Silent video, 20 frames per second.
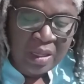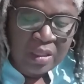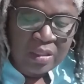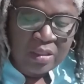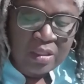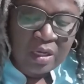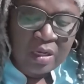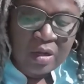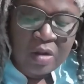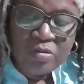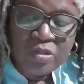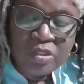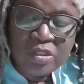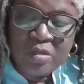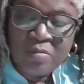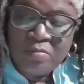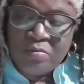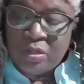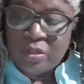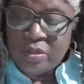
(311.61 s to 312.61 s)
The
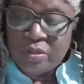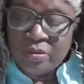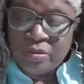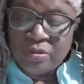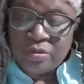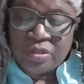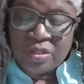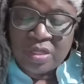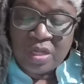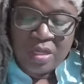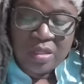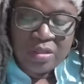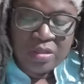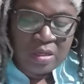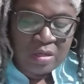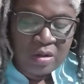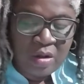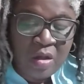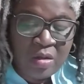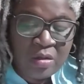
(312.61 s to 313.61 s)
lonesome blues, the
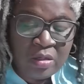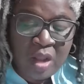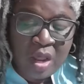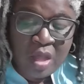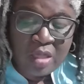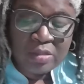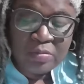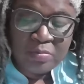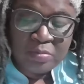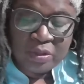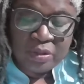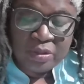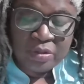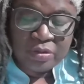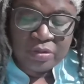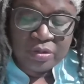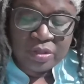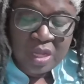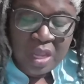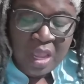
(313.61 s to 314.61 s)
long-lost
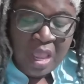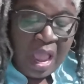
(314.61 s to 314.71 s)
blues,